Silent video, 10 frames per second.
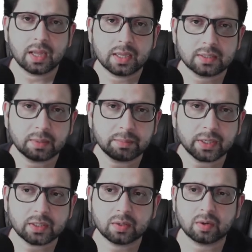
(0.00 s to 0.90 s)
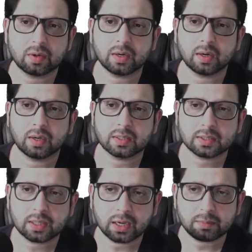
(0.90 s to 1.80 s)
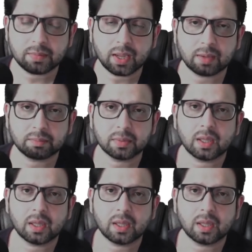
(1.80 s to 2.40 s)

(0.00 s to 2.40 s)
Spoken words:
submit your sitemap.